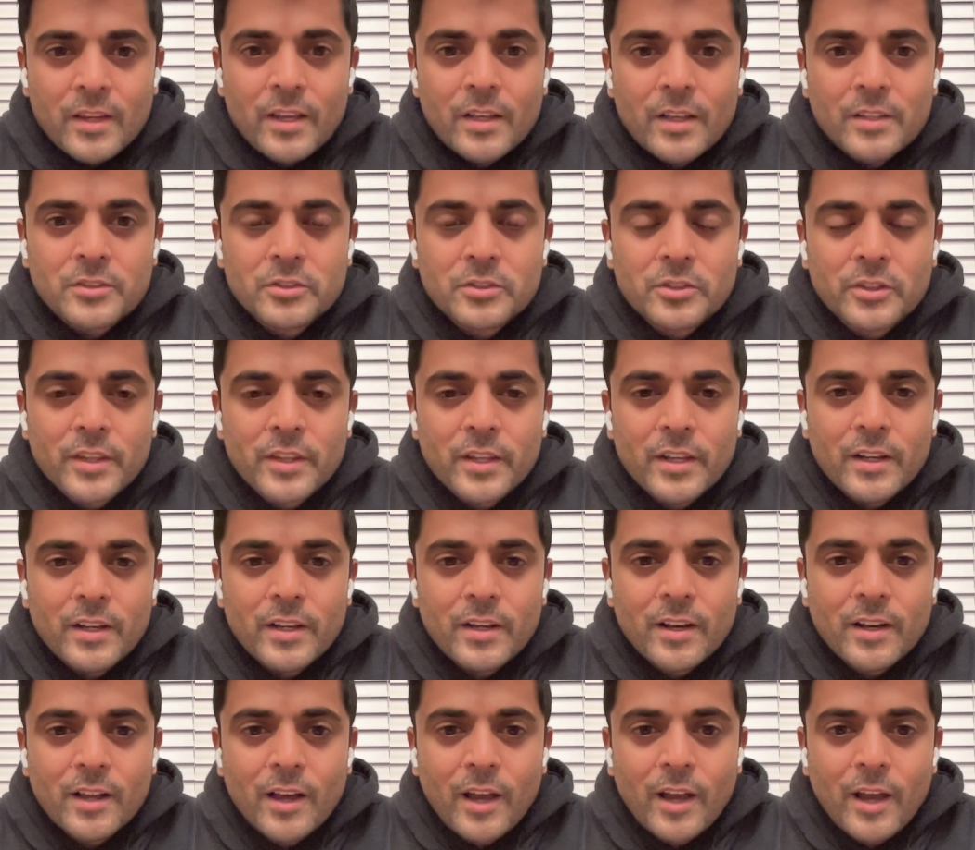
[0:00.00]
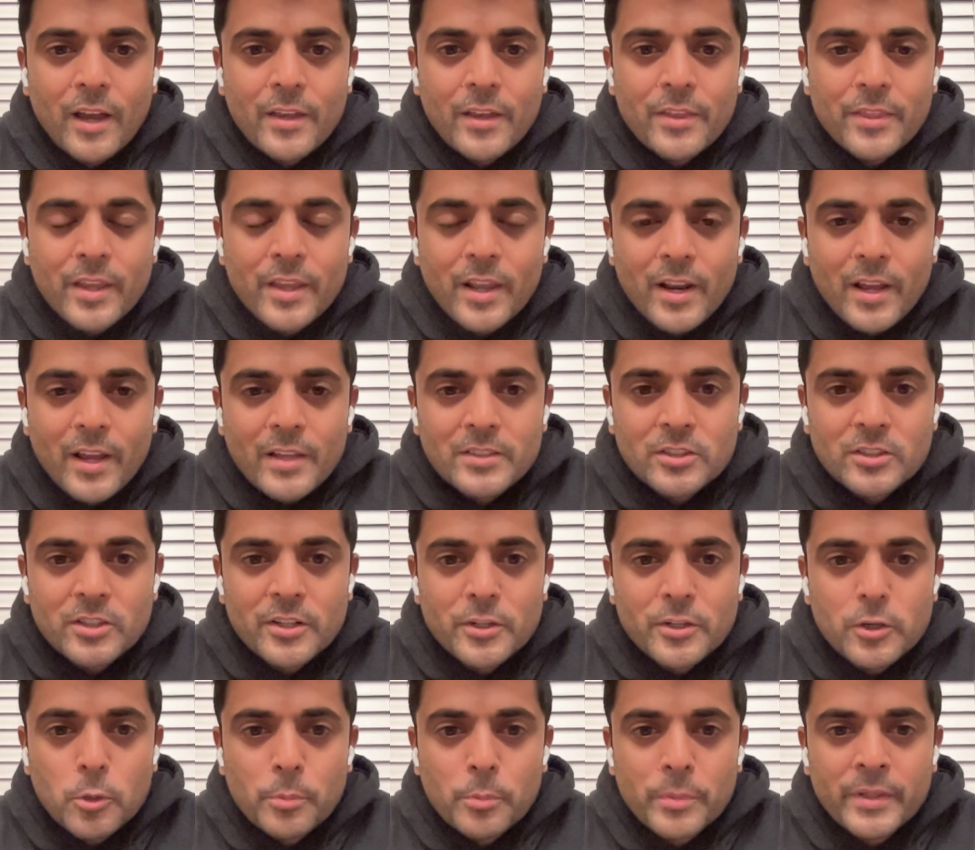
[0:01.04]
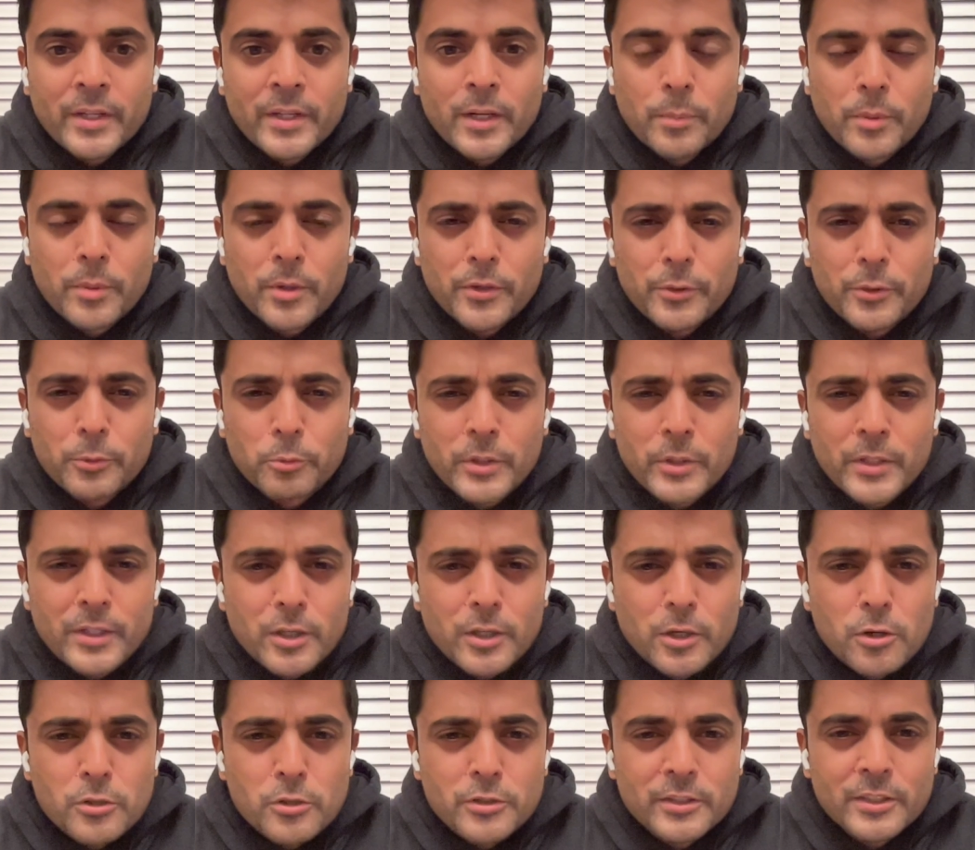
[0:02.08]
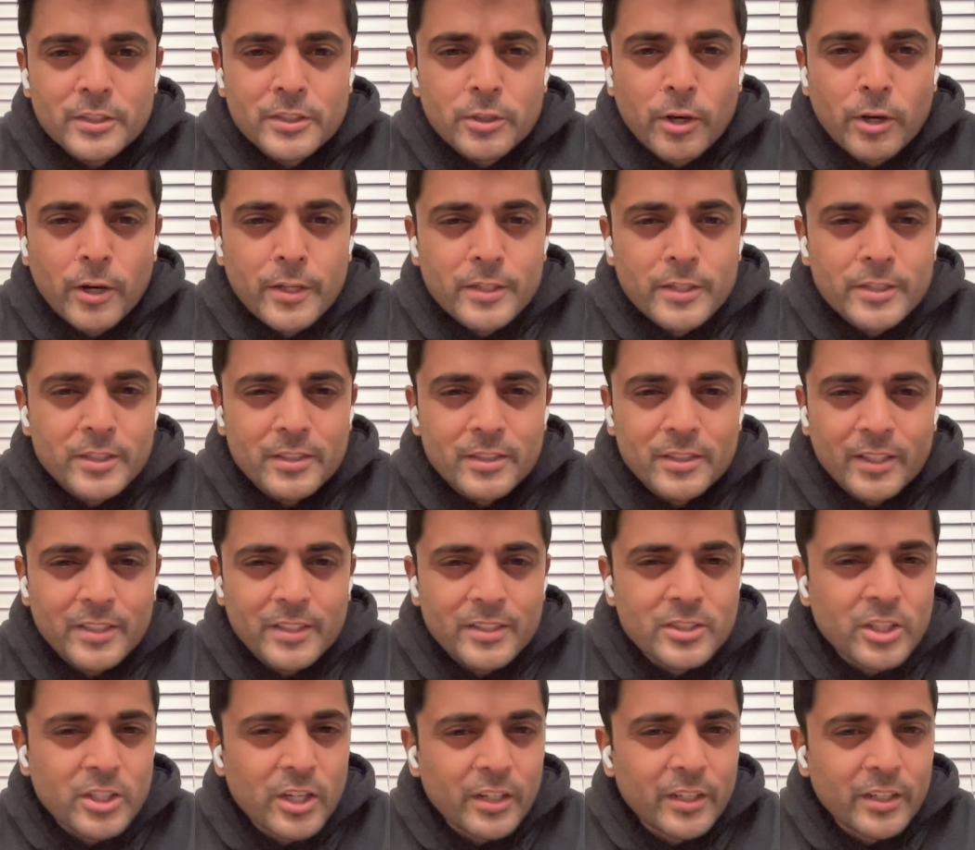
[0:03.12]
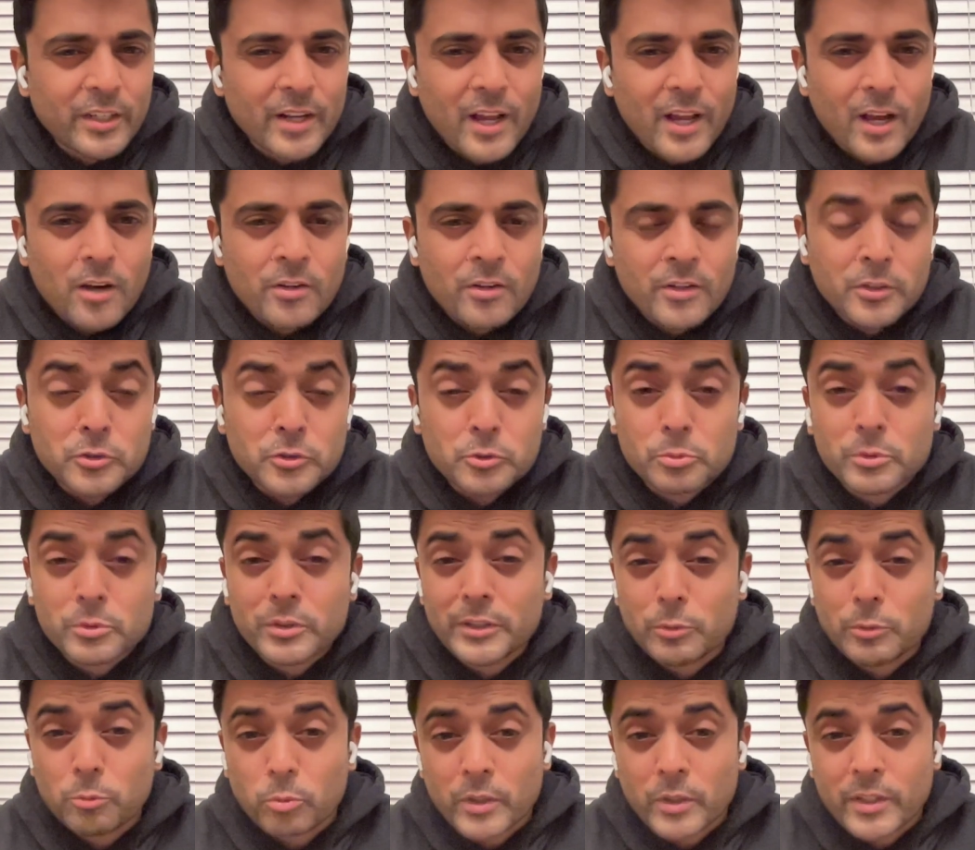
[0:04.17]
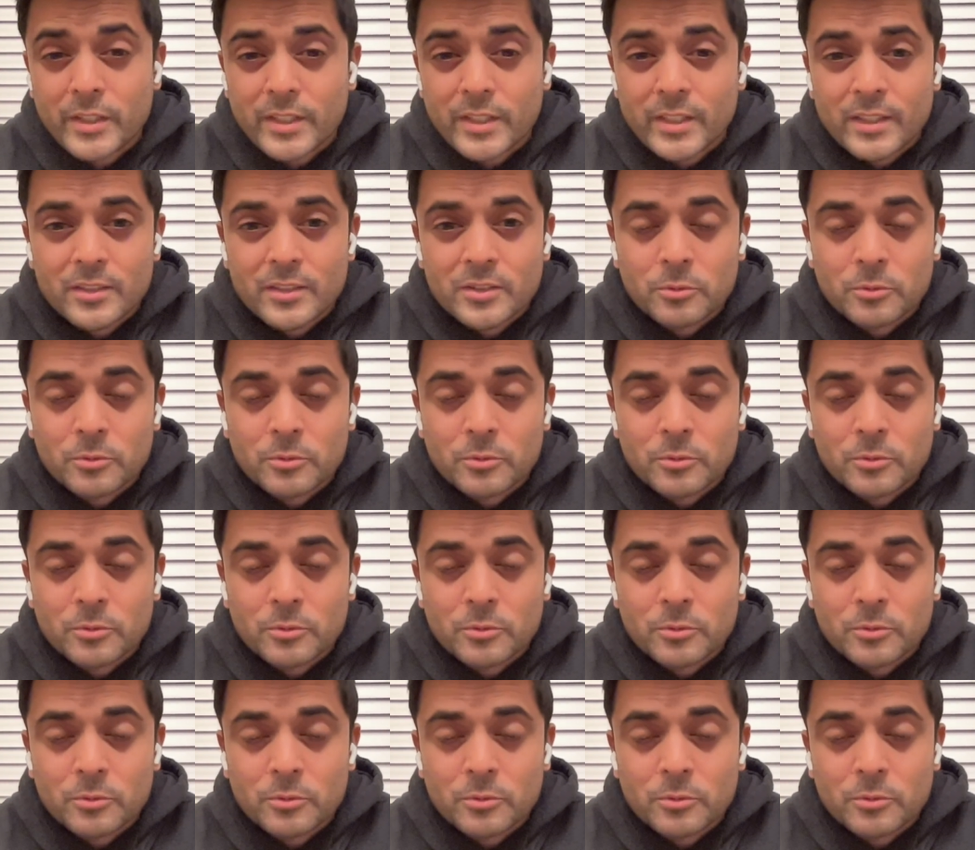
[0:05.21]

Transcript: And so then I started opening up other windows to try to just like check it out, and it was really windy.